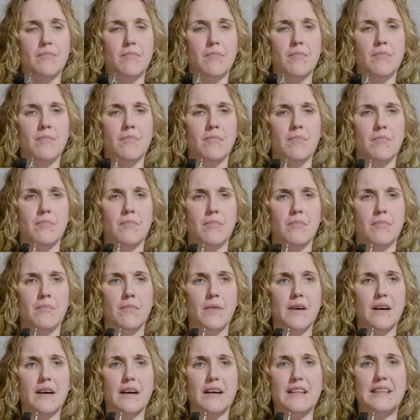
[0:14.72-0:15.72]
Hmm,
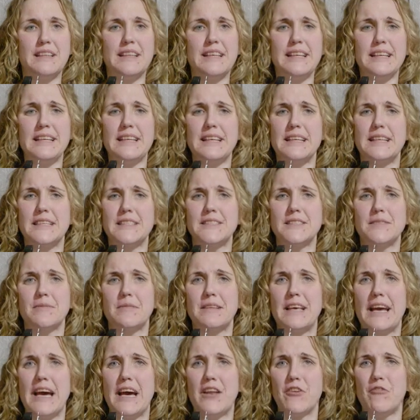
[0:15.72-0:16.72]
I think it's a
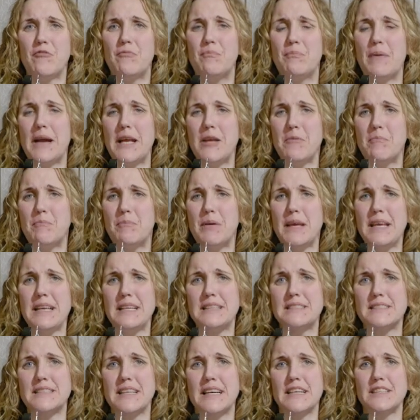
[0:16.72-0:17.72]
can of baked
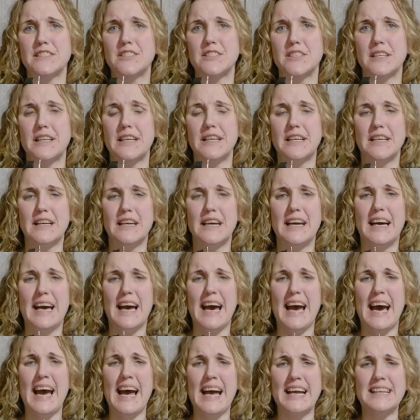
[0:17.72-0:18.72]
beans actually,
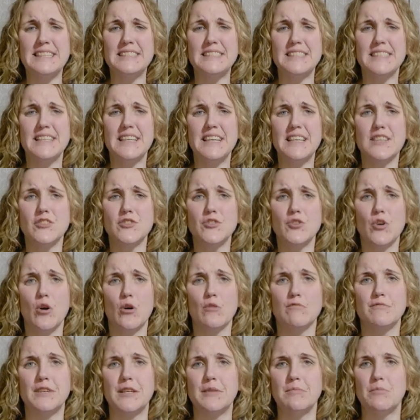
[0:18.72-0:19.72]
and it's got a
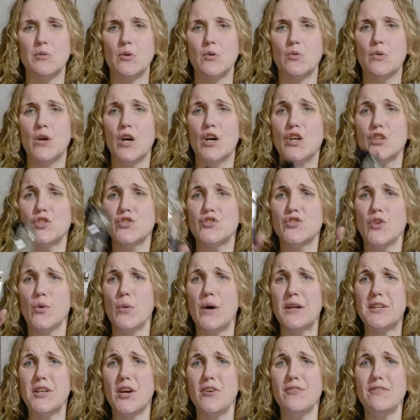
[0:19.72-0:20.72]
ring pull, so
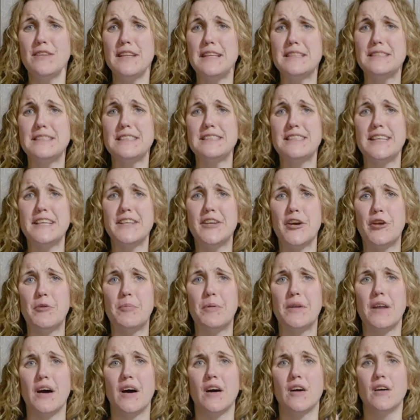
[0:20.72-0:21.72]
I don't need the tin
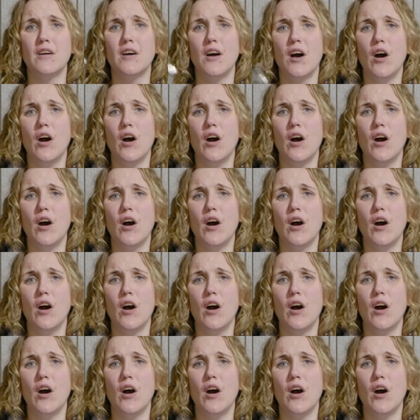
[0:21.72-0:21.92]
opener.